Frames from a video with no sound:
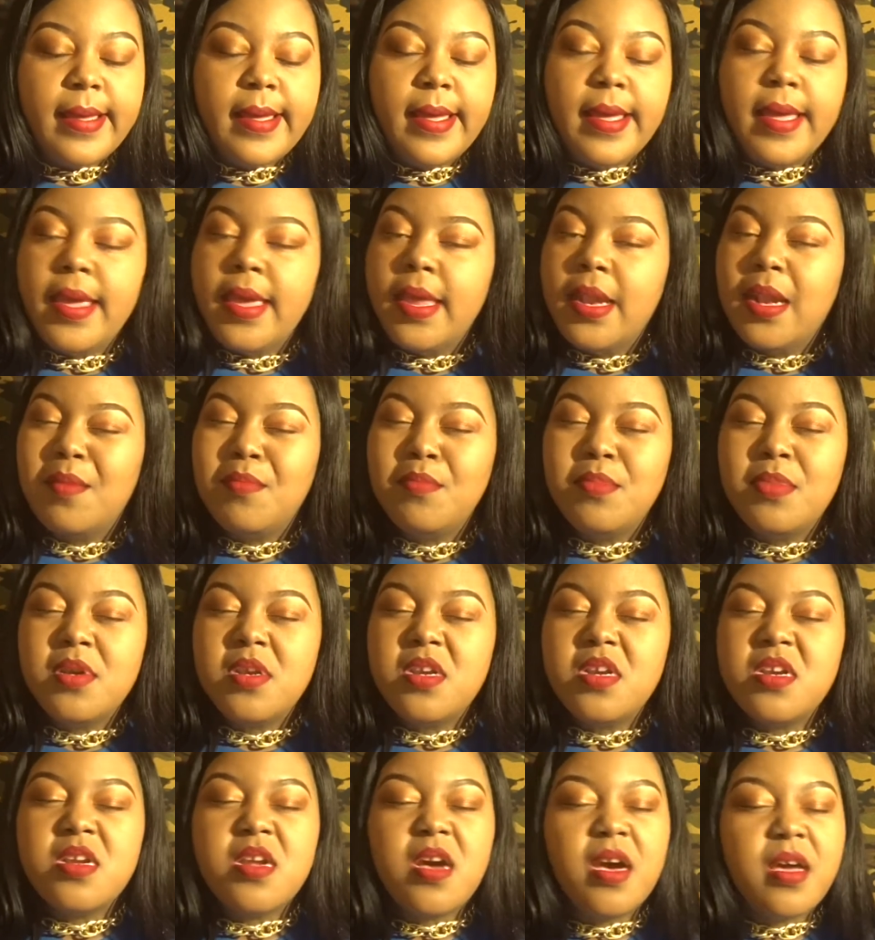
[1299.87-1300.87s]
And
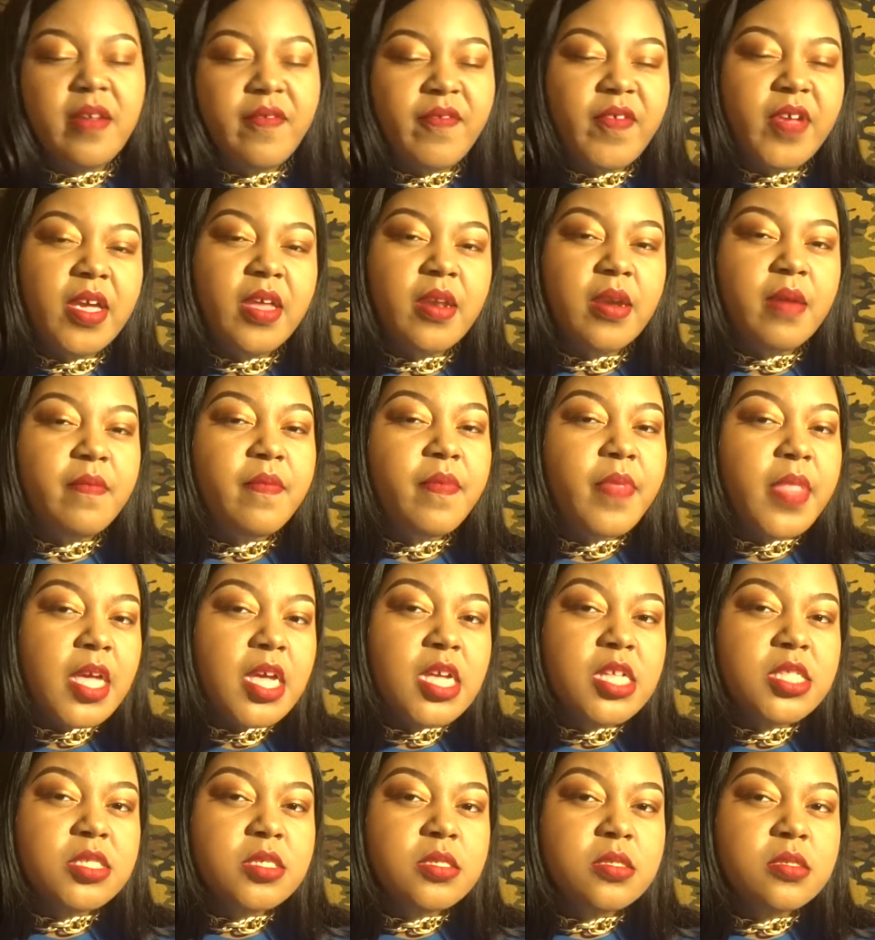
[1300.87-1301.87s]
I'm not a fan of
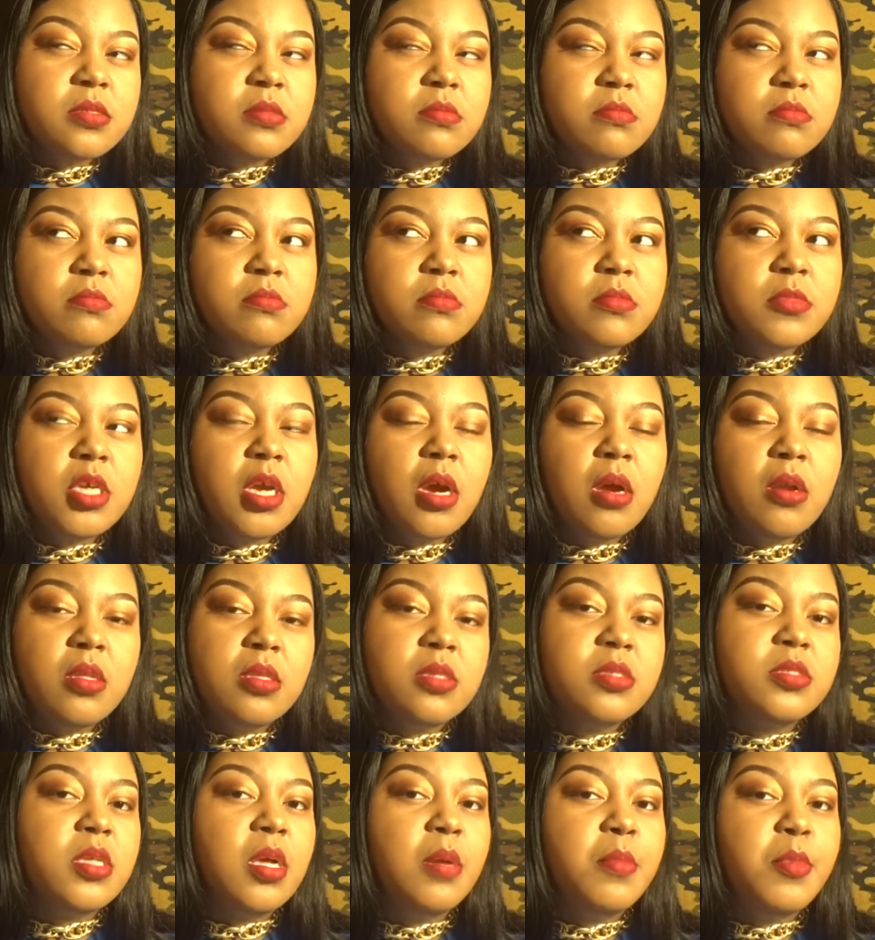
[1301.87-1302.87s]
that. Y'all need
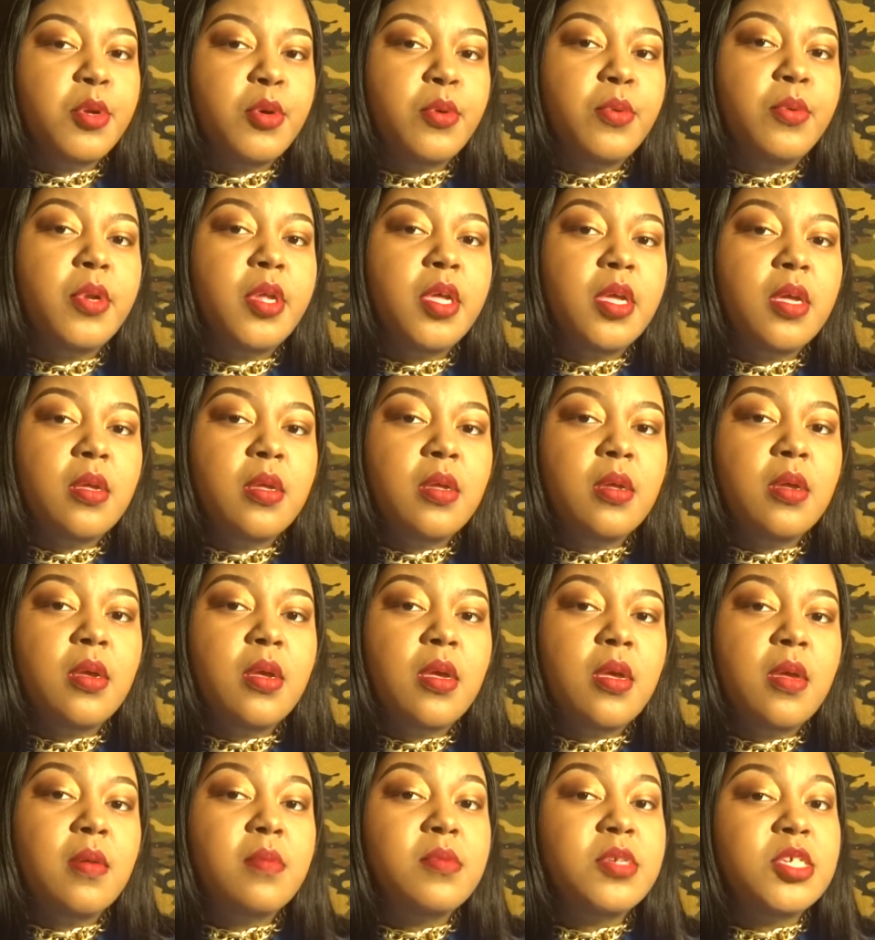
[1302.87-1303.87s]
to stop doing it.
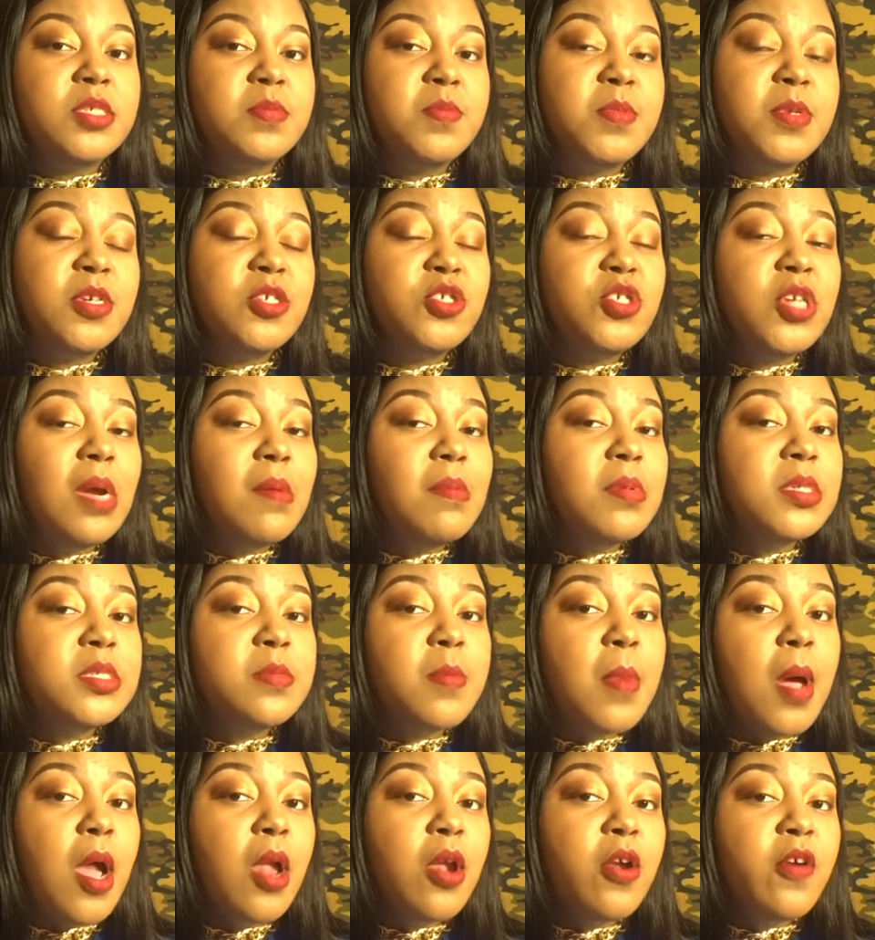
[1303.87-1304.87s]
Just because you have a
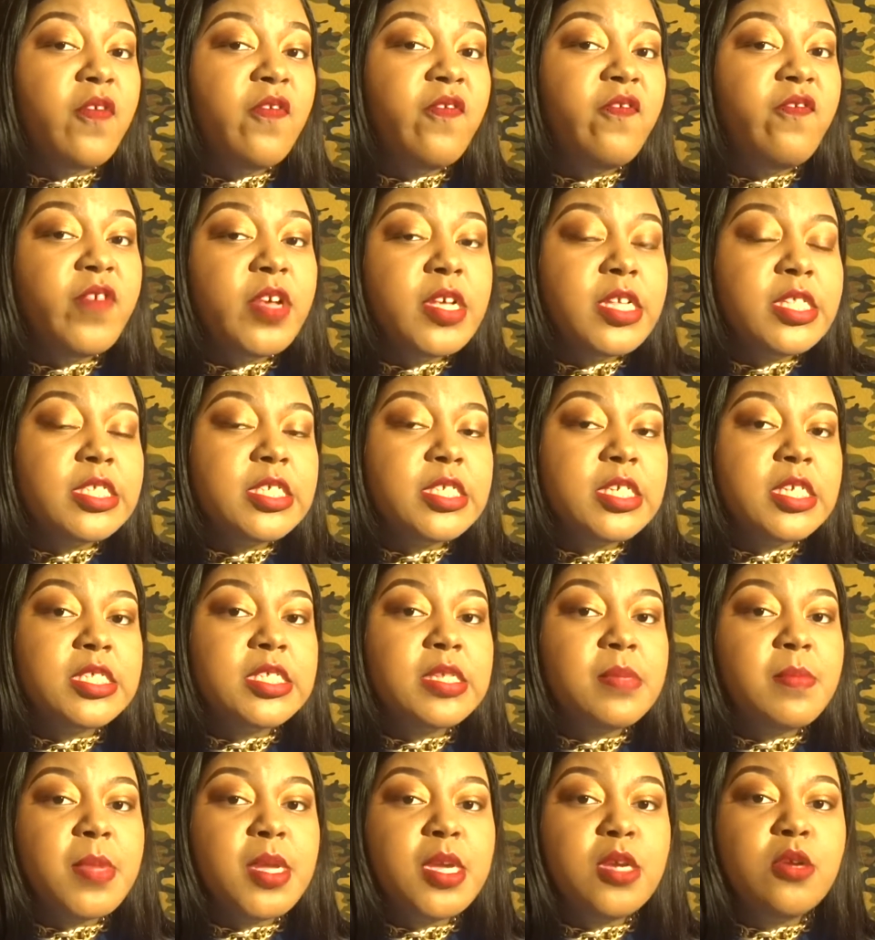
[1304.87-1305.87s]
smaller foot
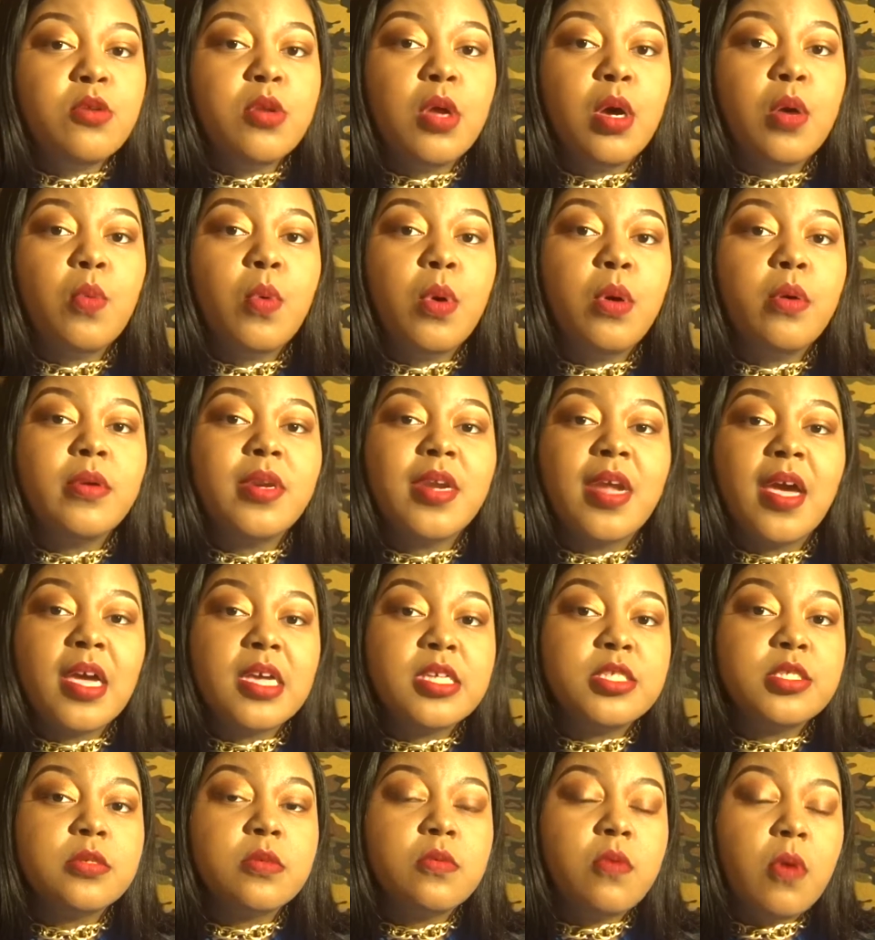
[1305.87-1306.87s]
doesn't mean you don't want
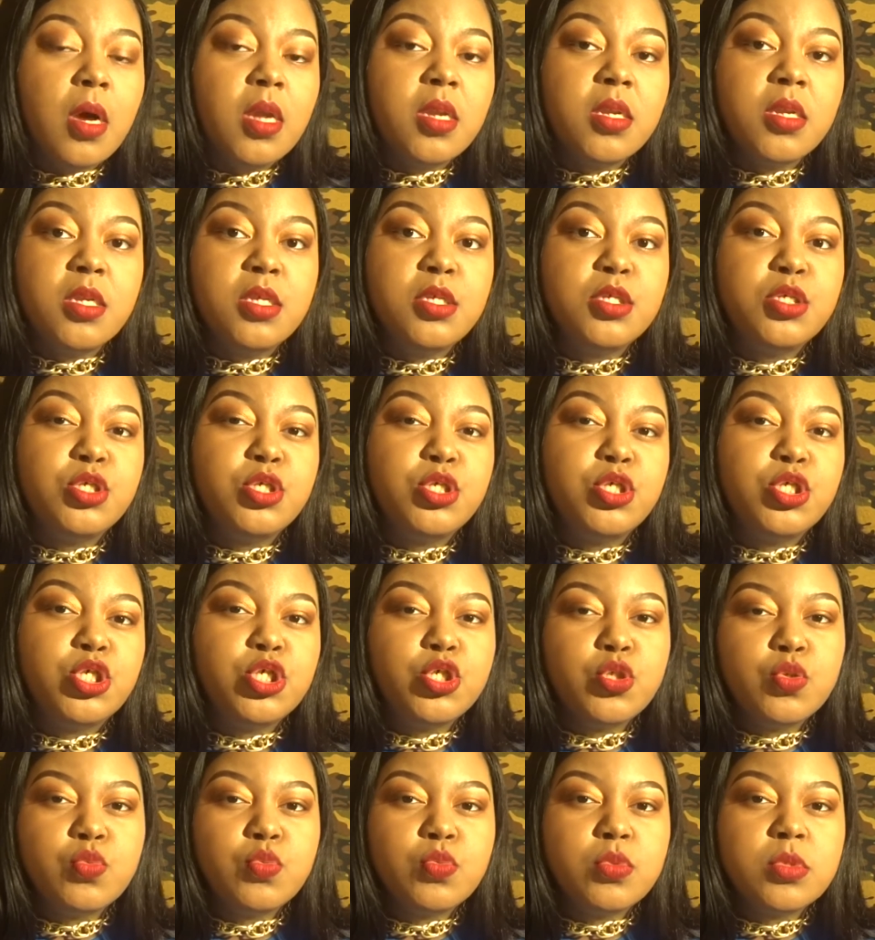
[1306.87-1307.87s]
nice quality
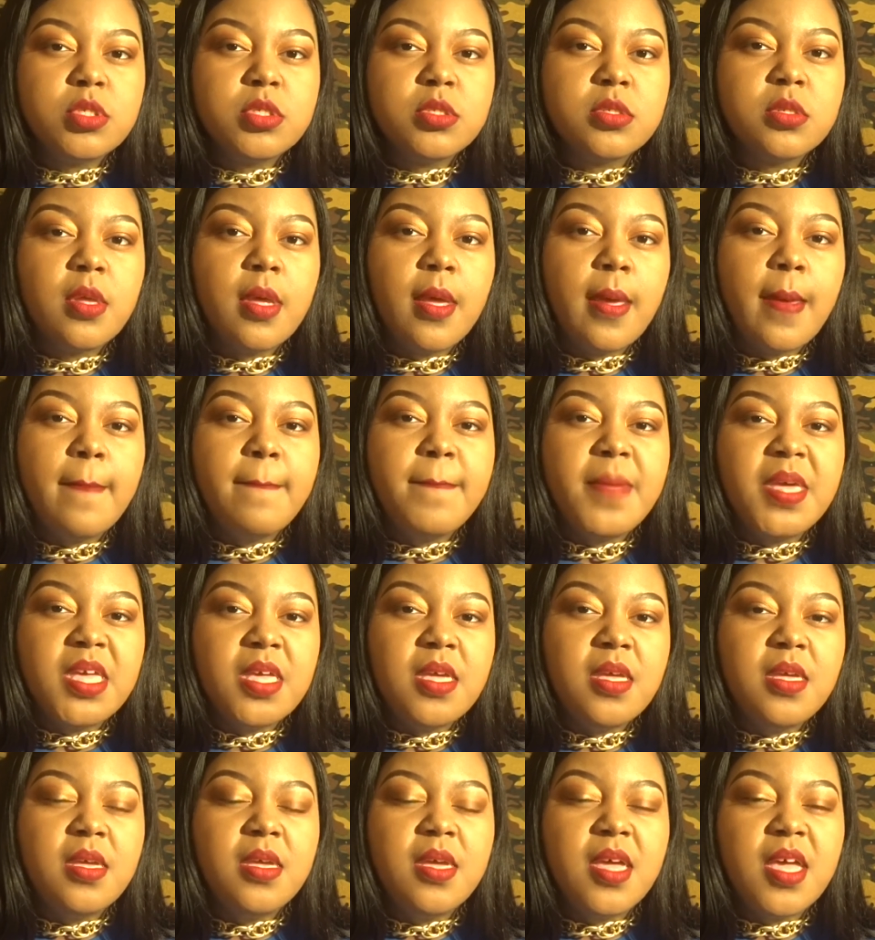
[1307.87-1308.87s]
shoes.
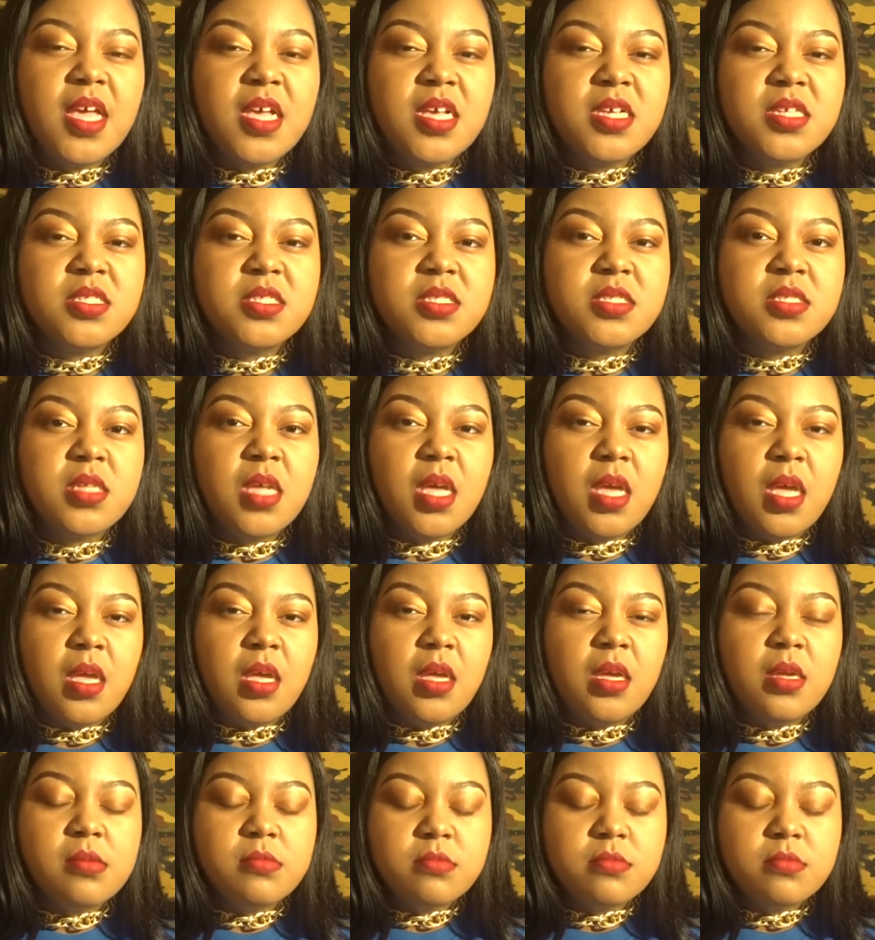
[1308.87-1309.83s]
PSA.